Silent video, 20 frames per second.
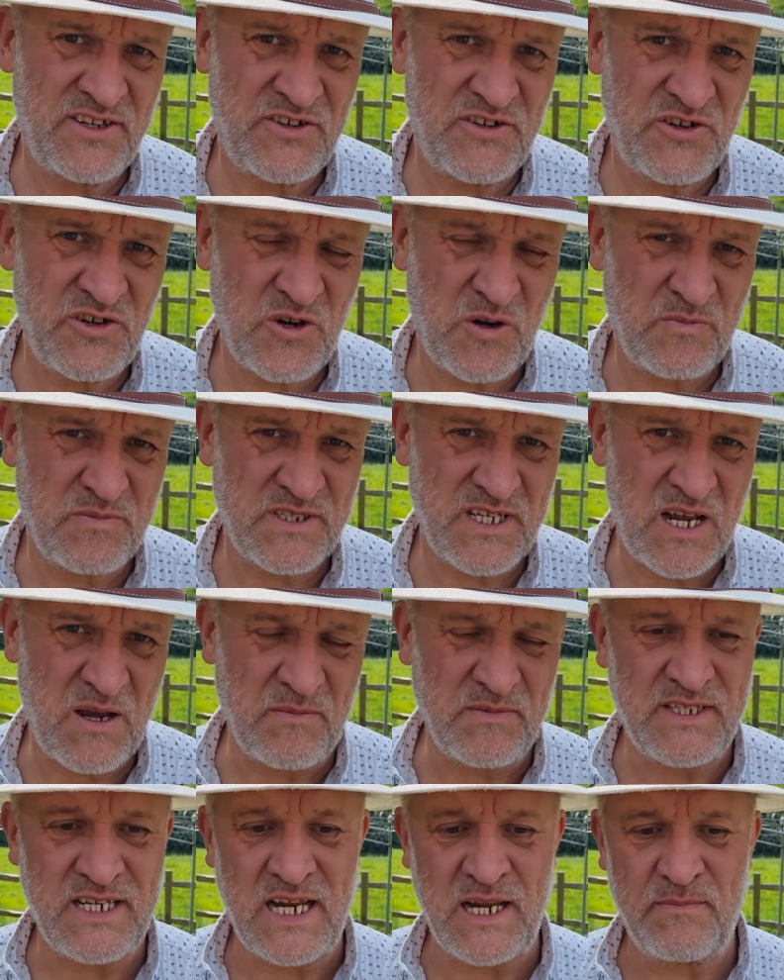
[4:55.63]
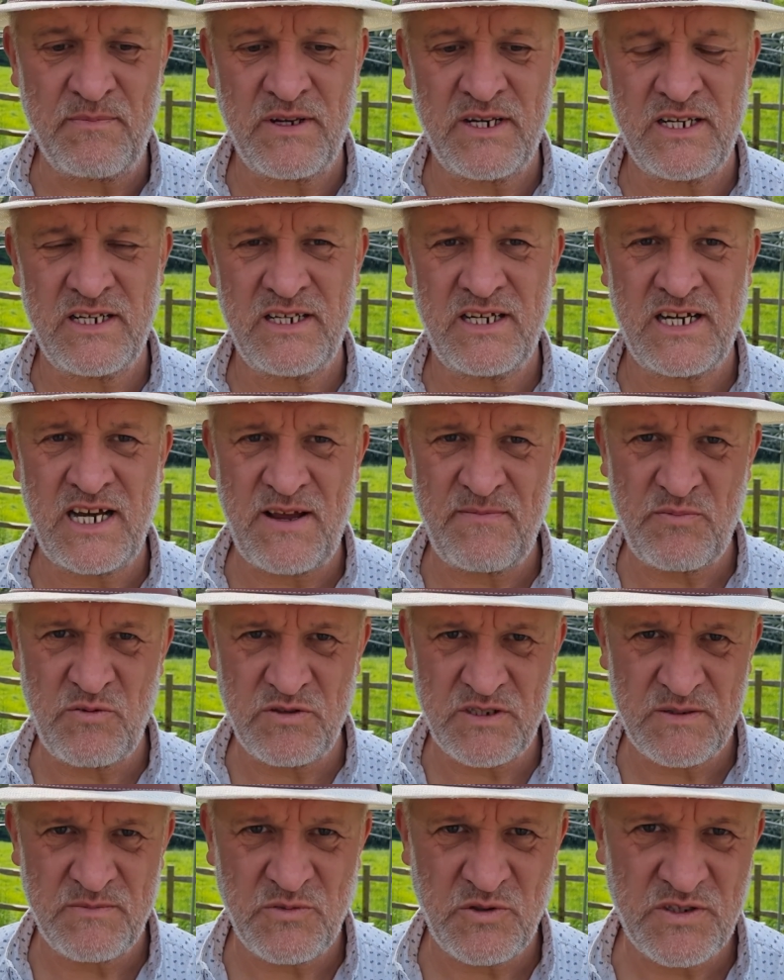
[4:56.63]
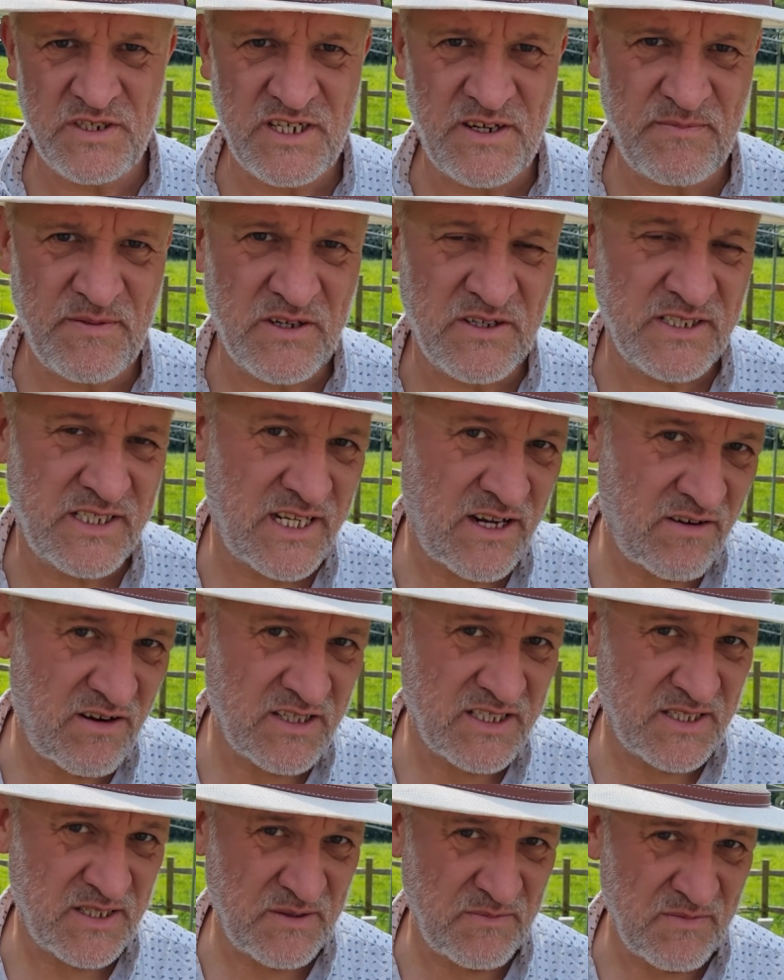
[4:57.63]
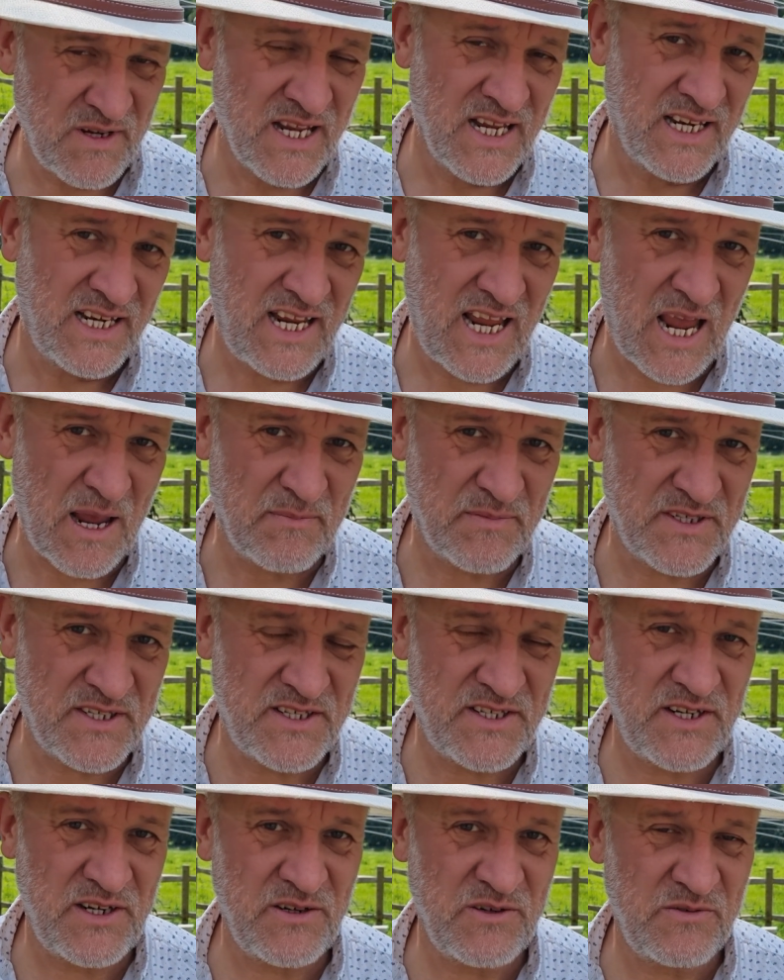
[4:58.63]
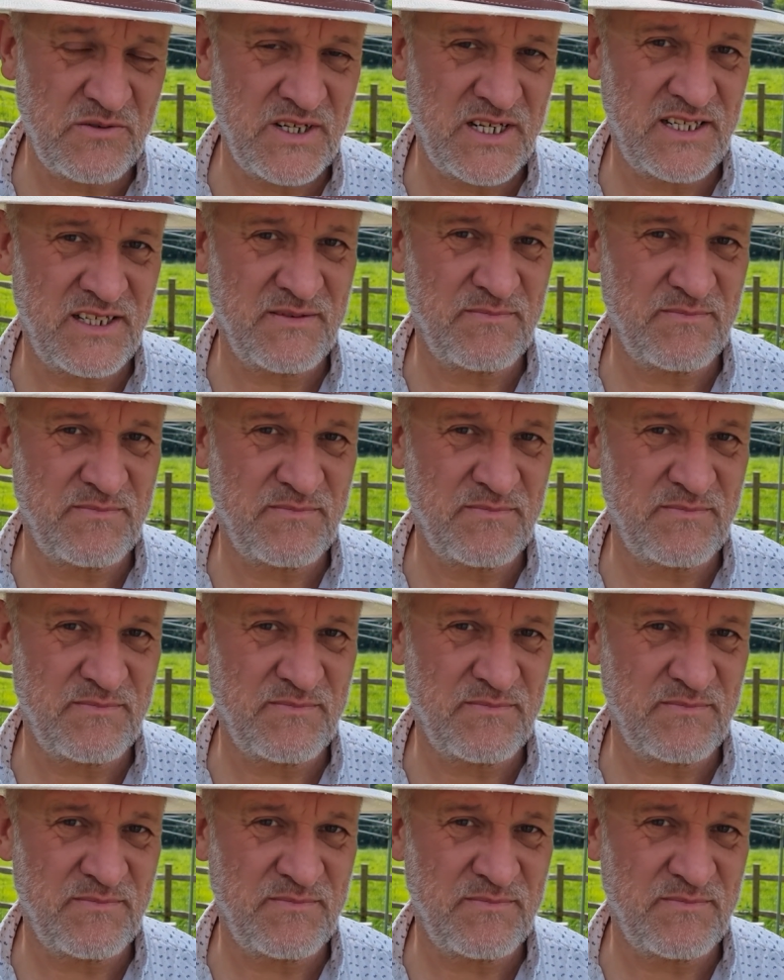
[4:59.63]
jobs update, but I have bought some more stuff because there are some gaps still in the